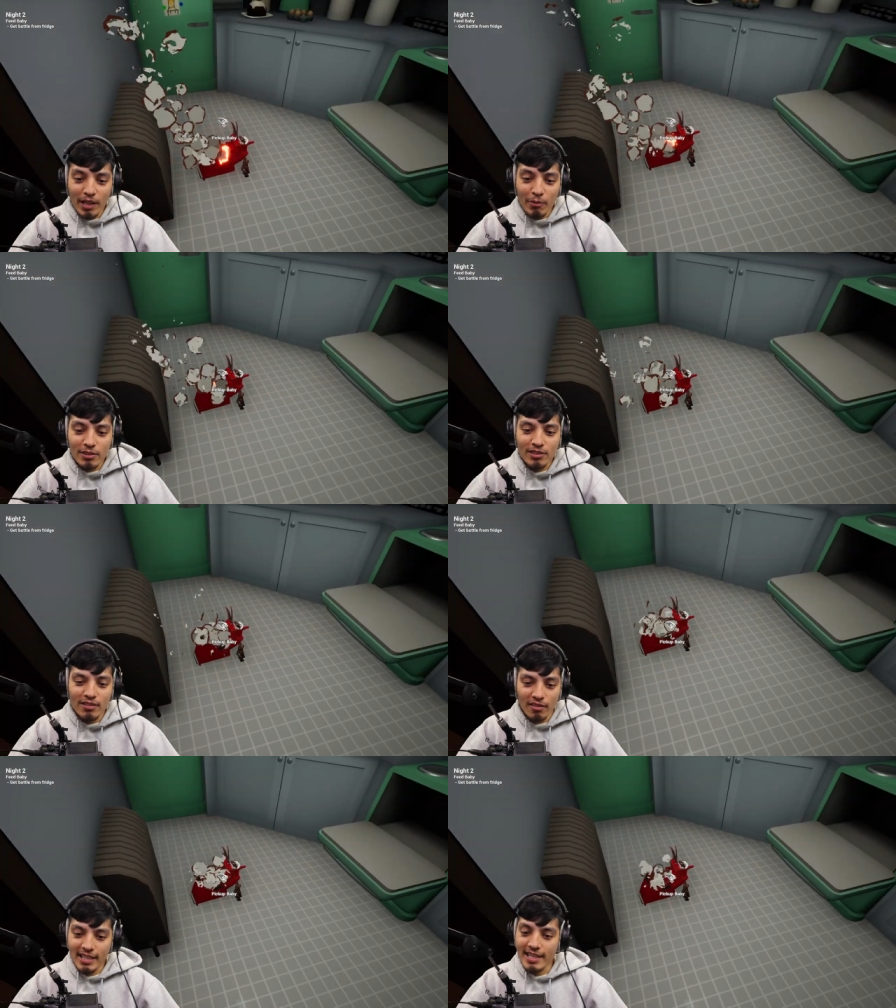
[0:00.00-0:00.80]
that was
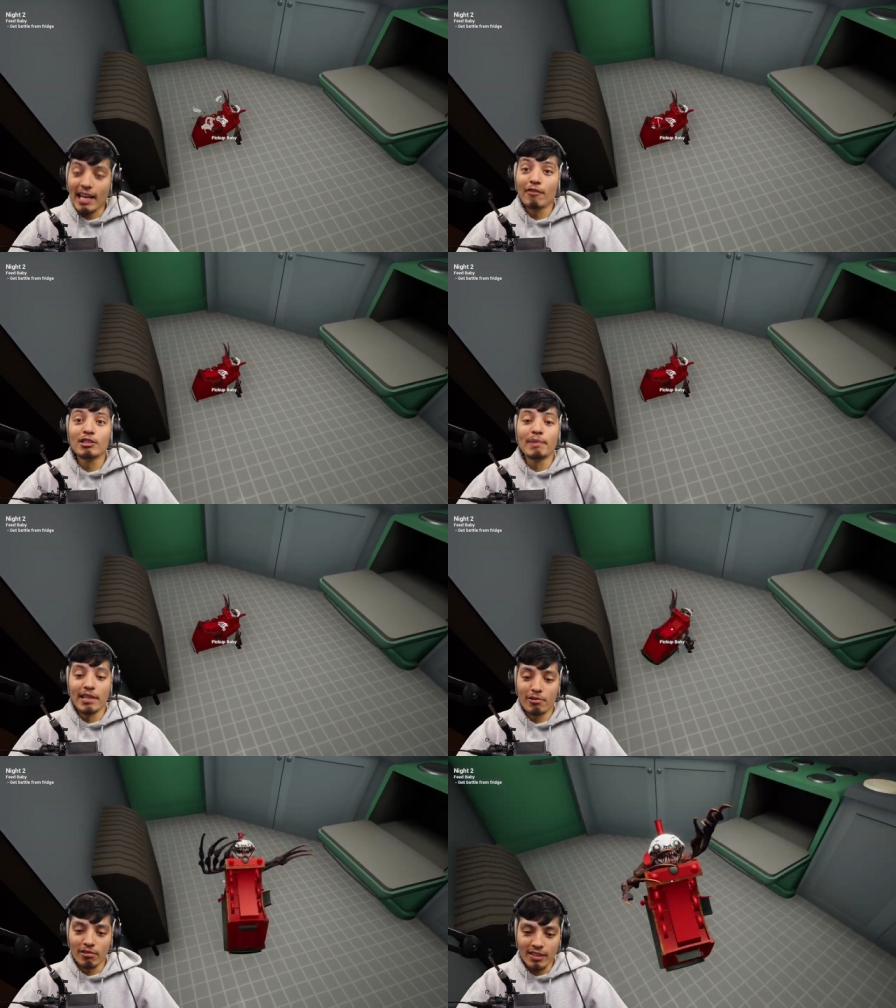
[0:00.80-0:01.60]
okay. That was
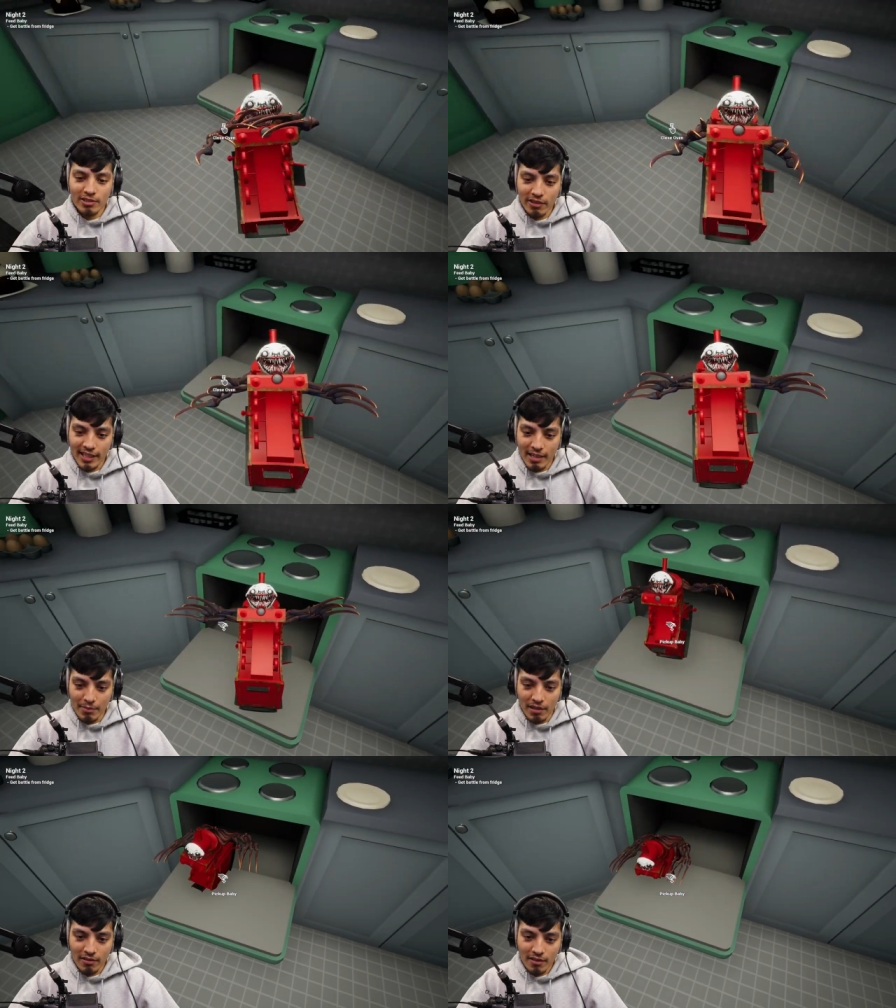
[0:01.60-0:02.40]
pretty cool. Let's do it again,
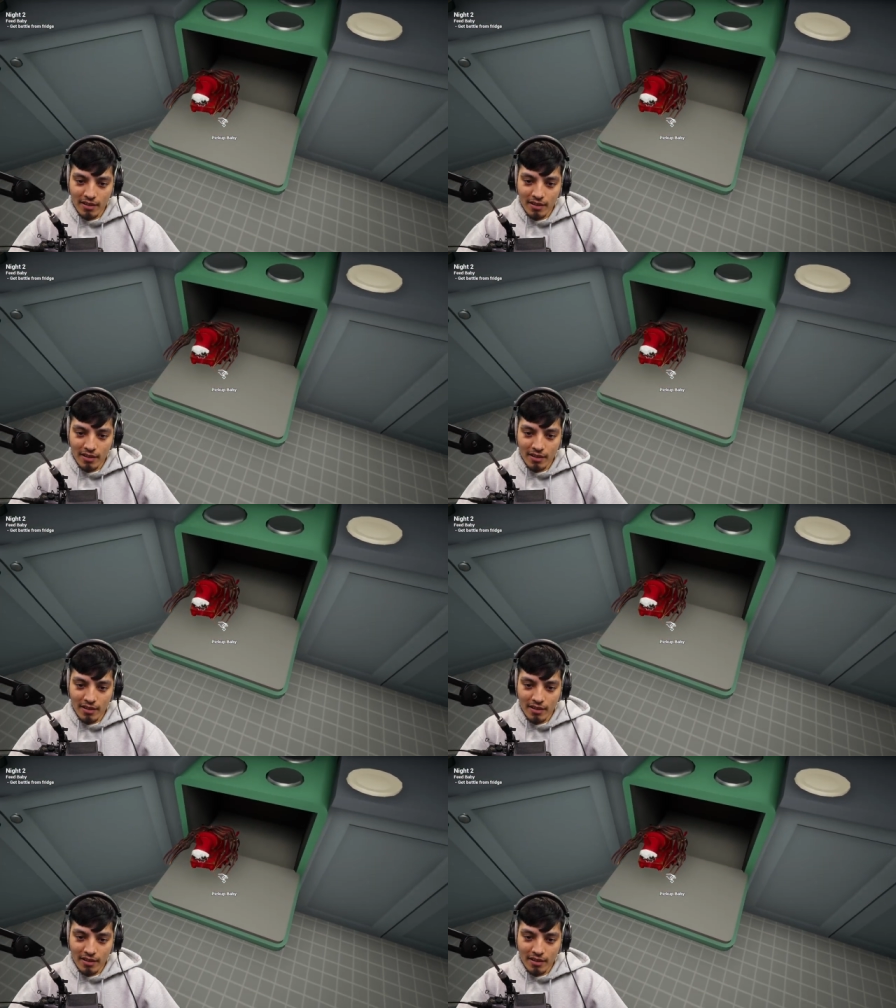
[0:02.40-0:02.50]
bro.